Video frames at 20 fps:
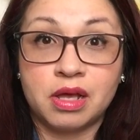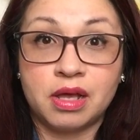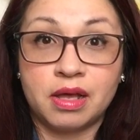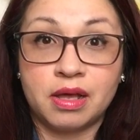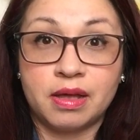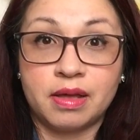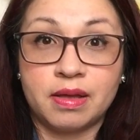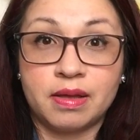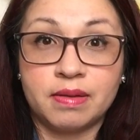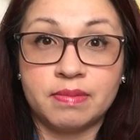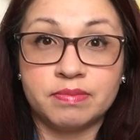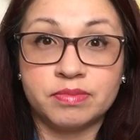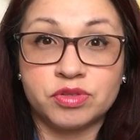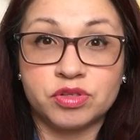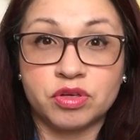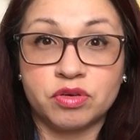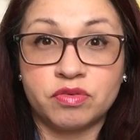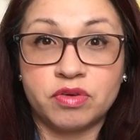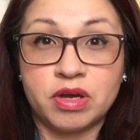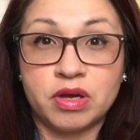
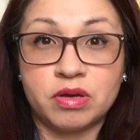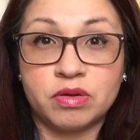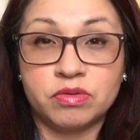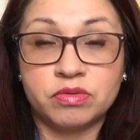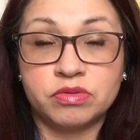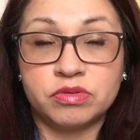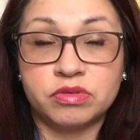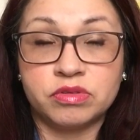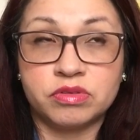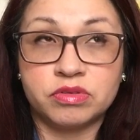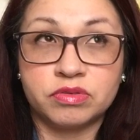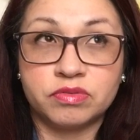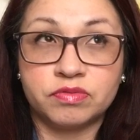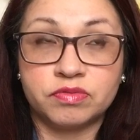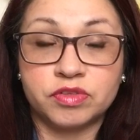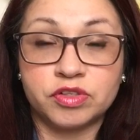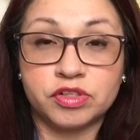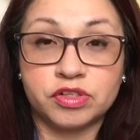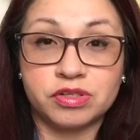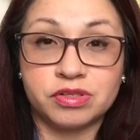So around
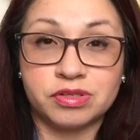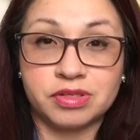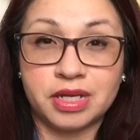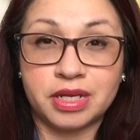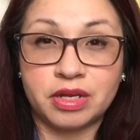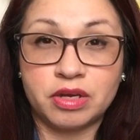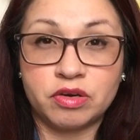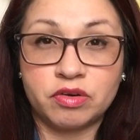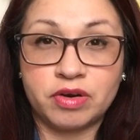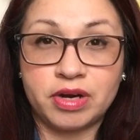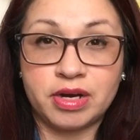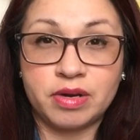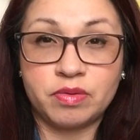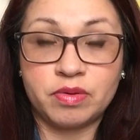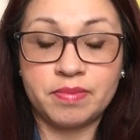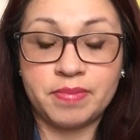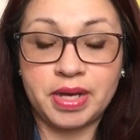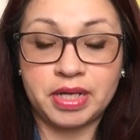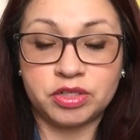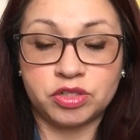first or second grade, I
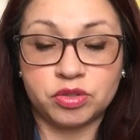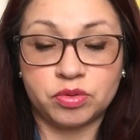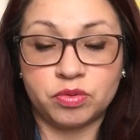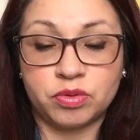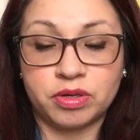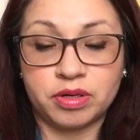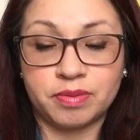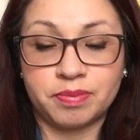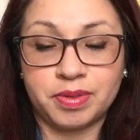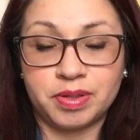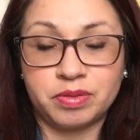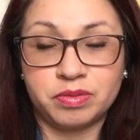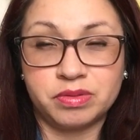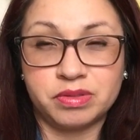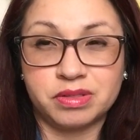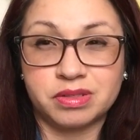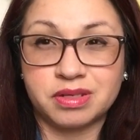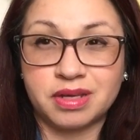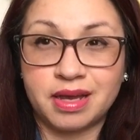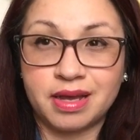went back to work, but it
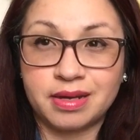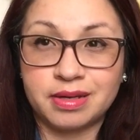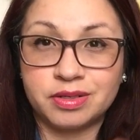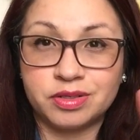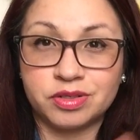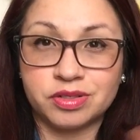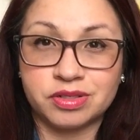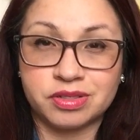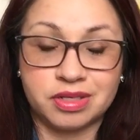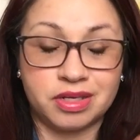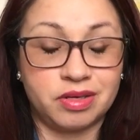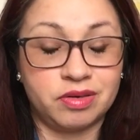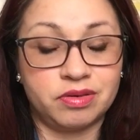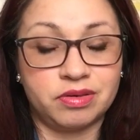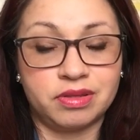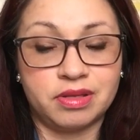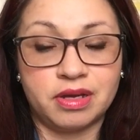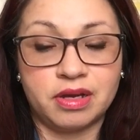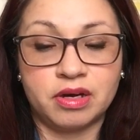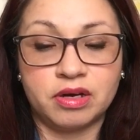was kind of just here
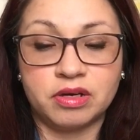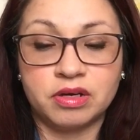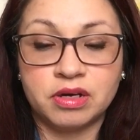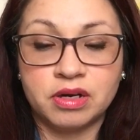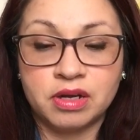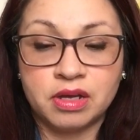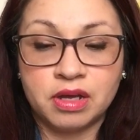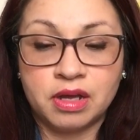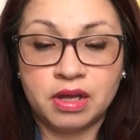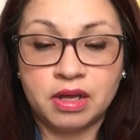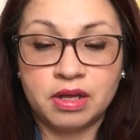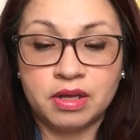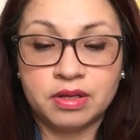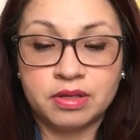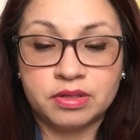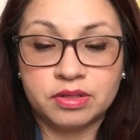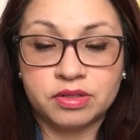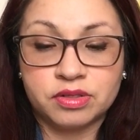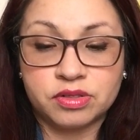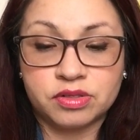and there.
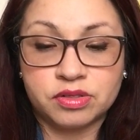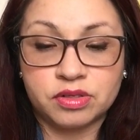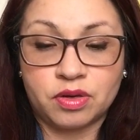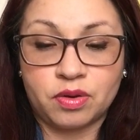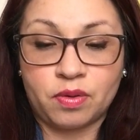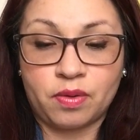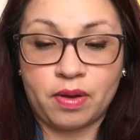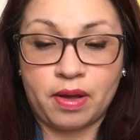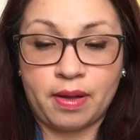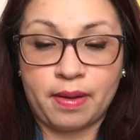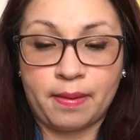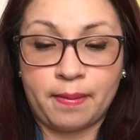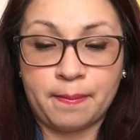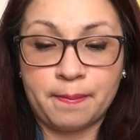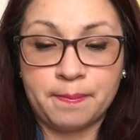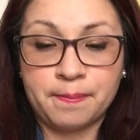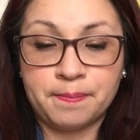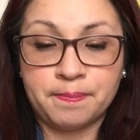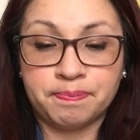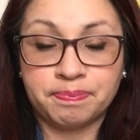So,
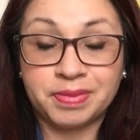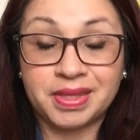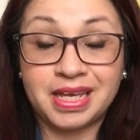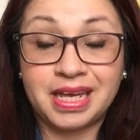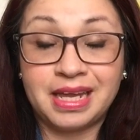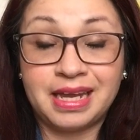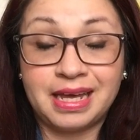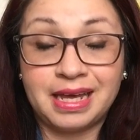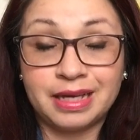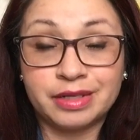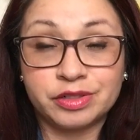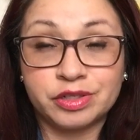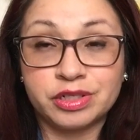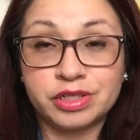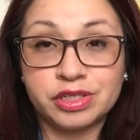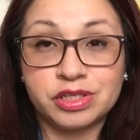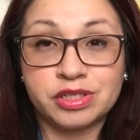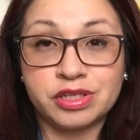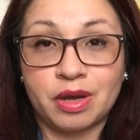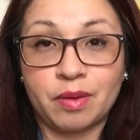and I
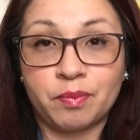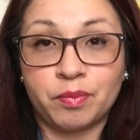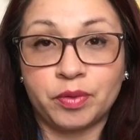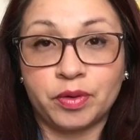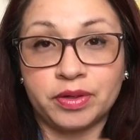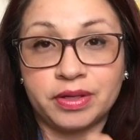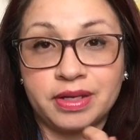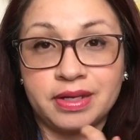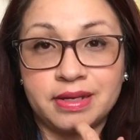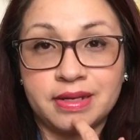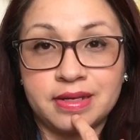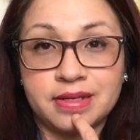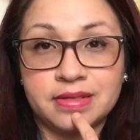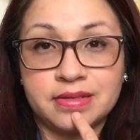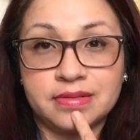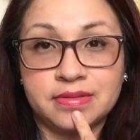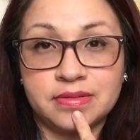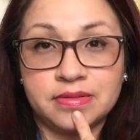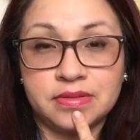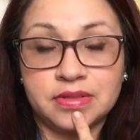actually stopped working
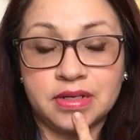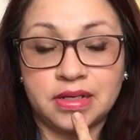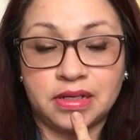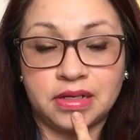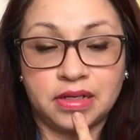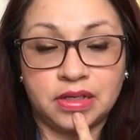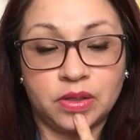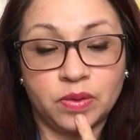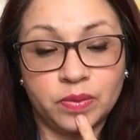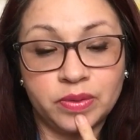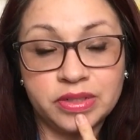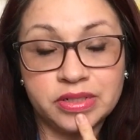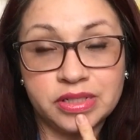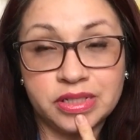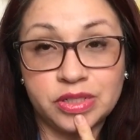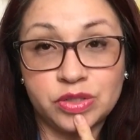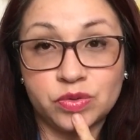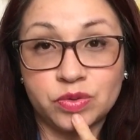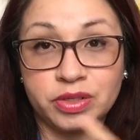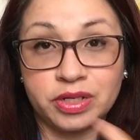in, I want to
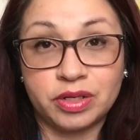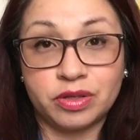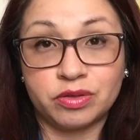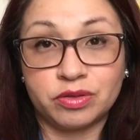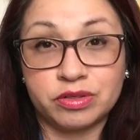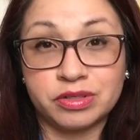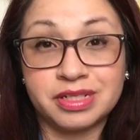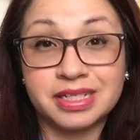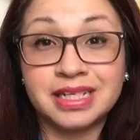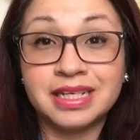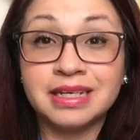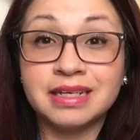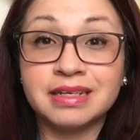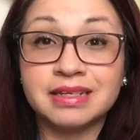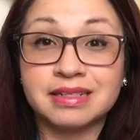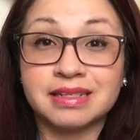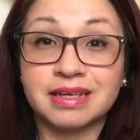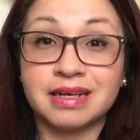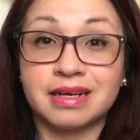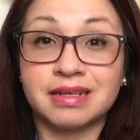say 2013,
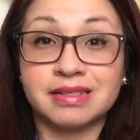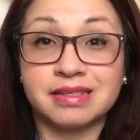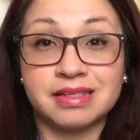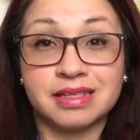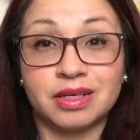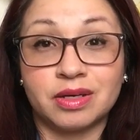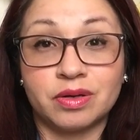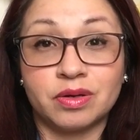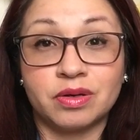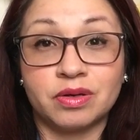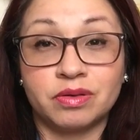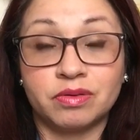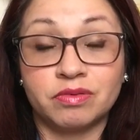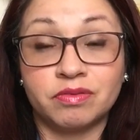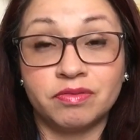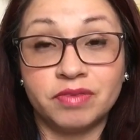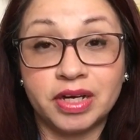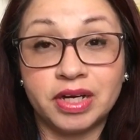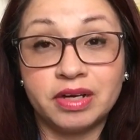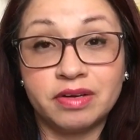because I got sick,
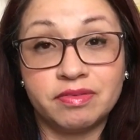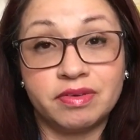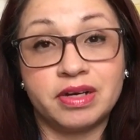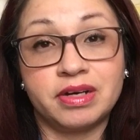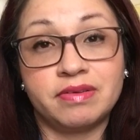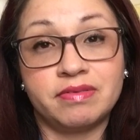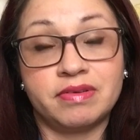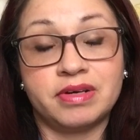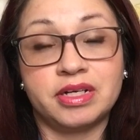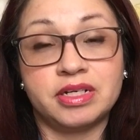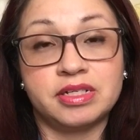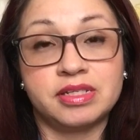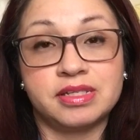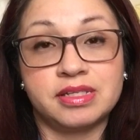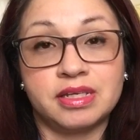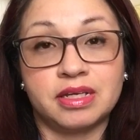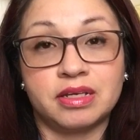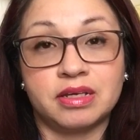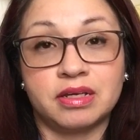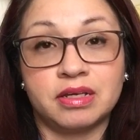very, very, very
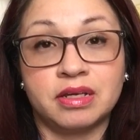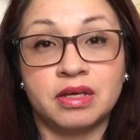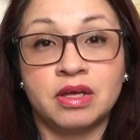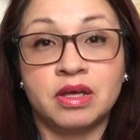sick